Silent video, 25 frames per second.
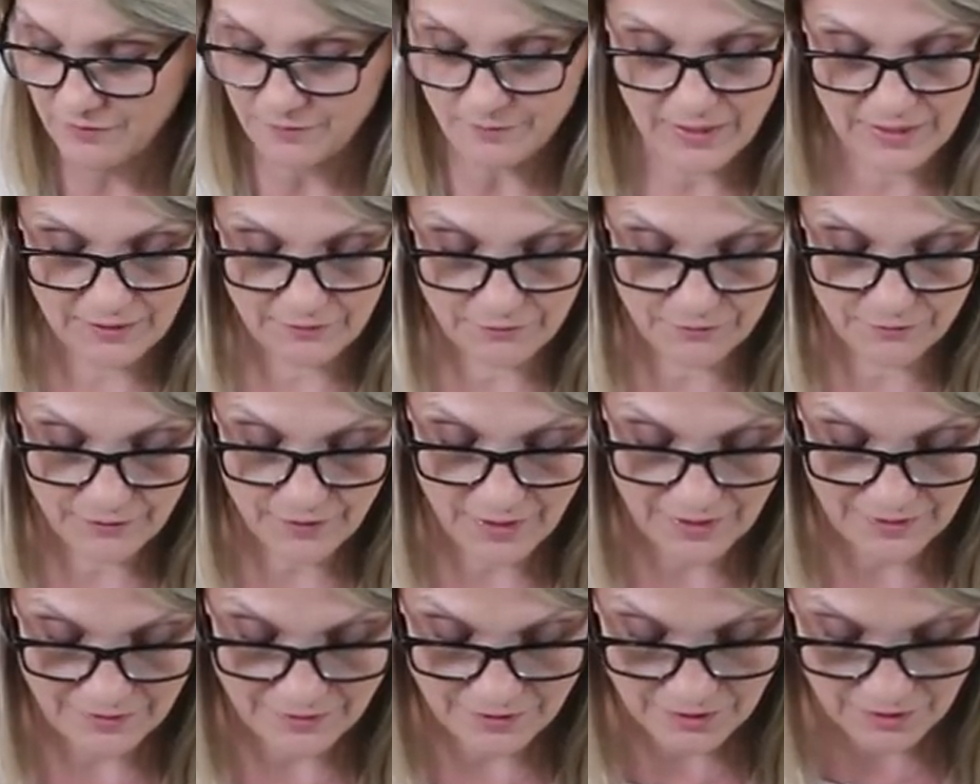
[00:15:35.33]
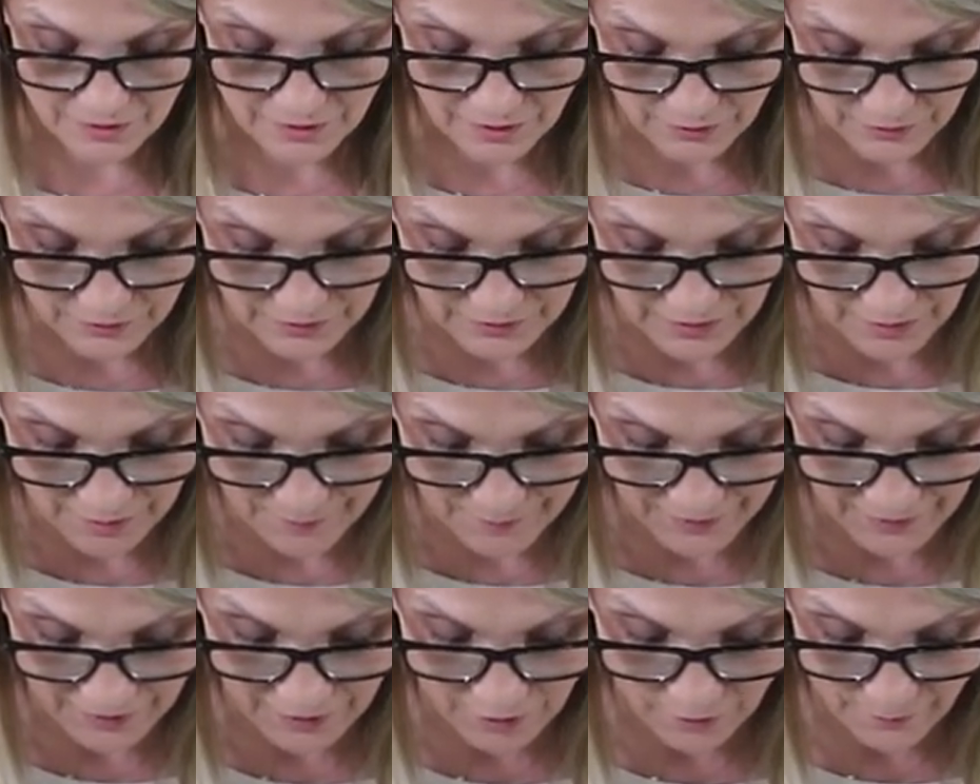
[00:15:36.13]
of my friends long
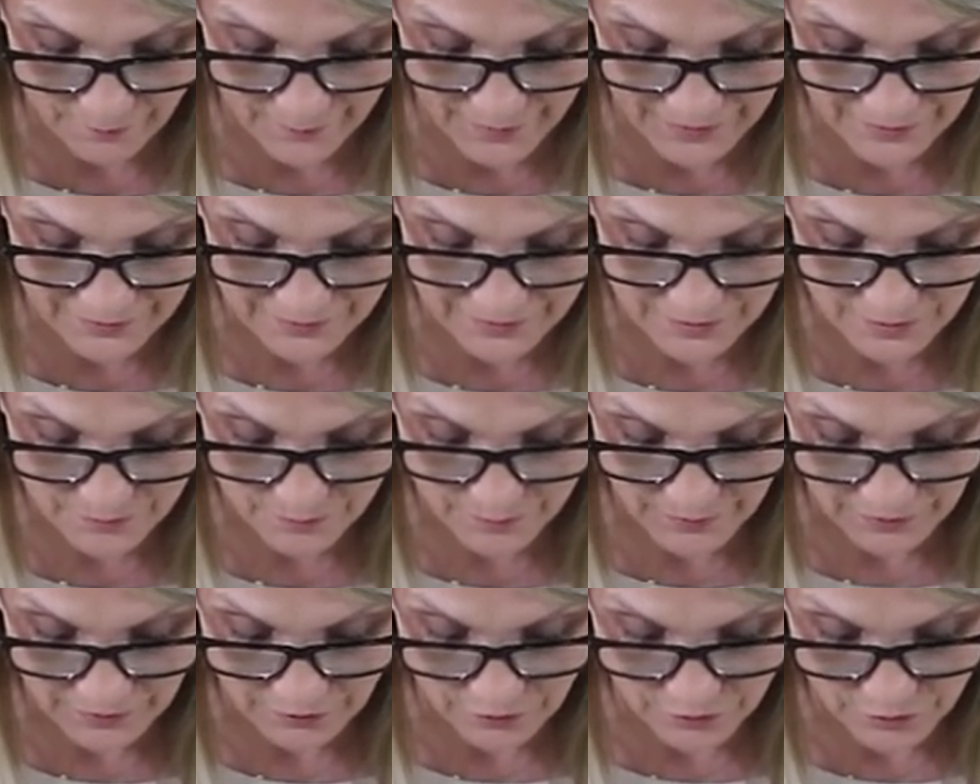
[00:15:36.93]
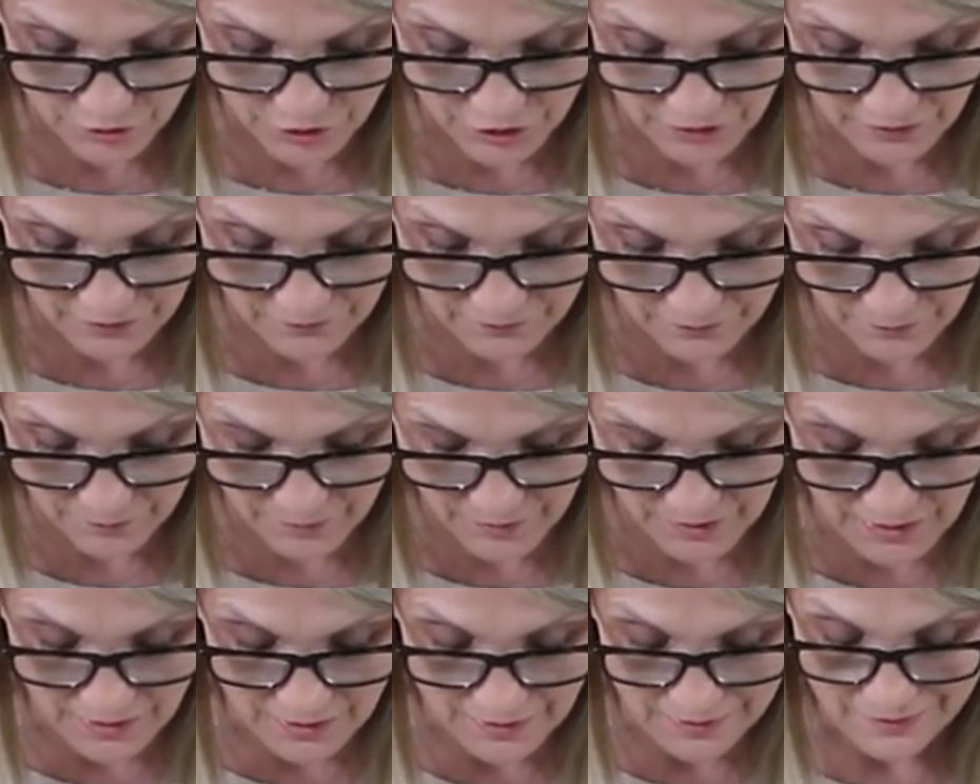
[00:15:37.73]
time ago made this pin cushion for
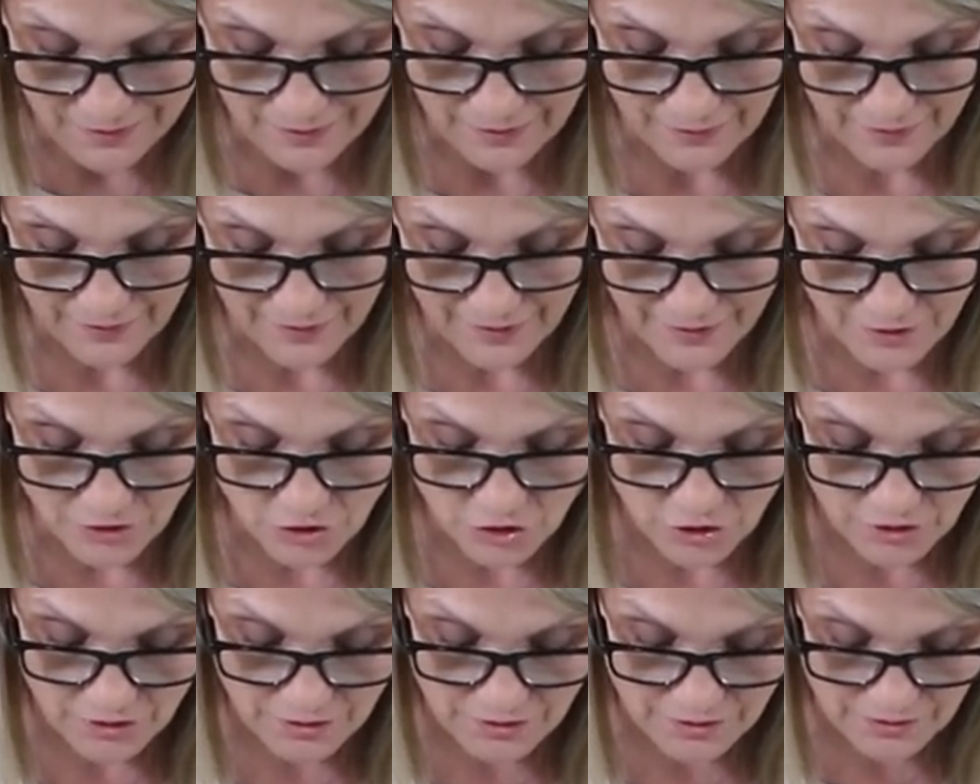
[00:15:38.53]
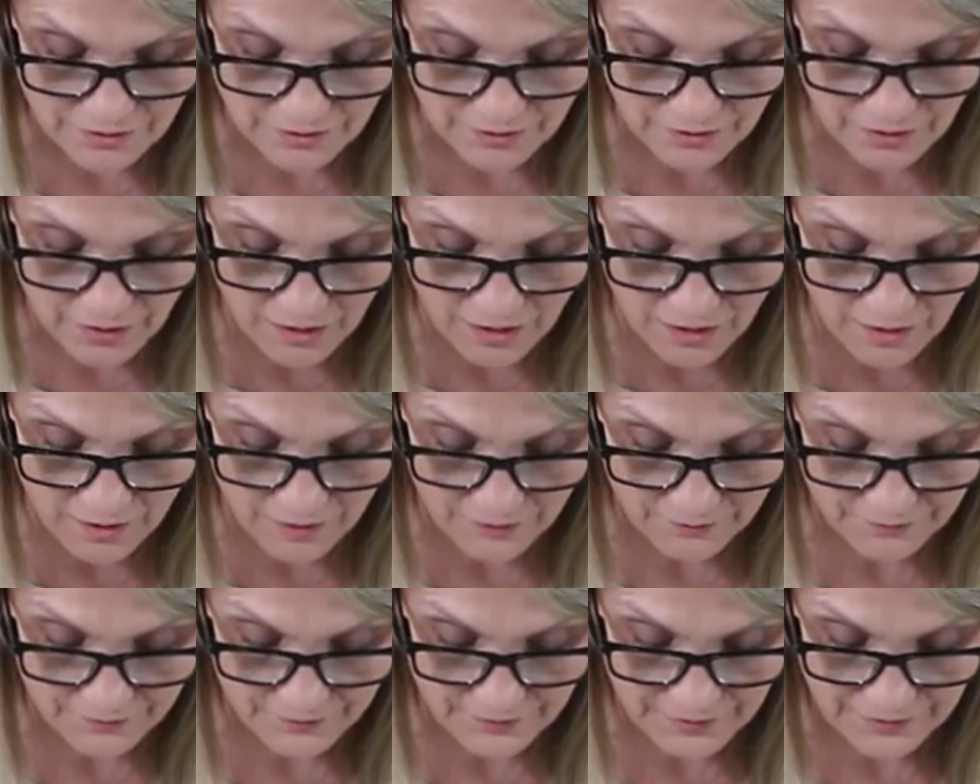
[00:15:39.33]
me and I just
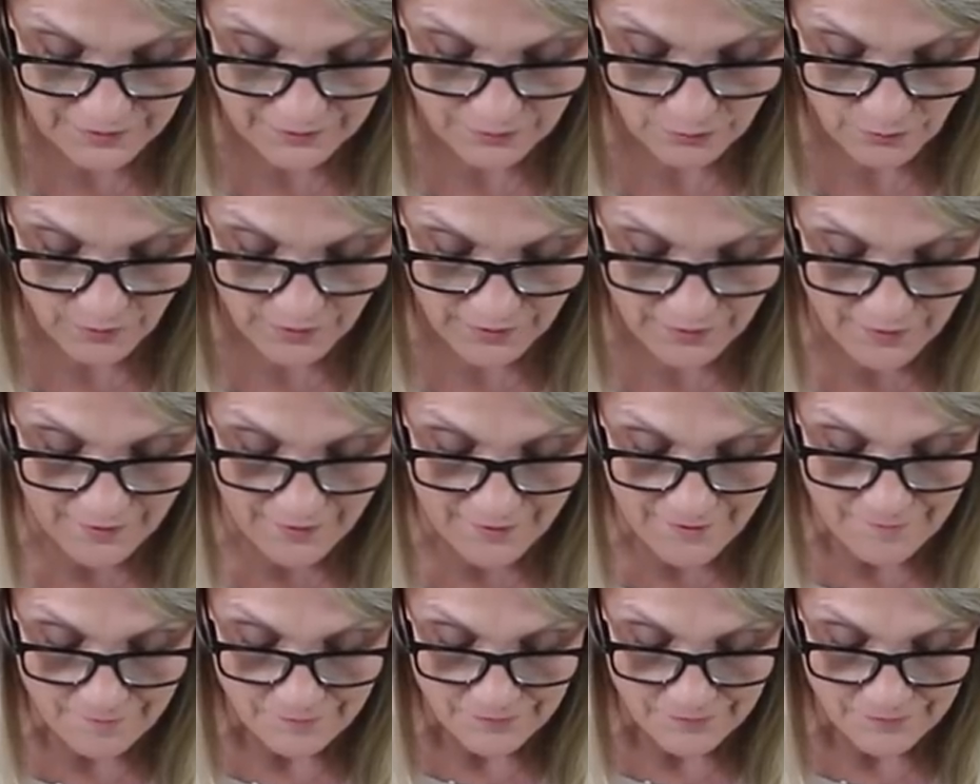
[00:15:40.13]
love that one.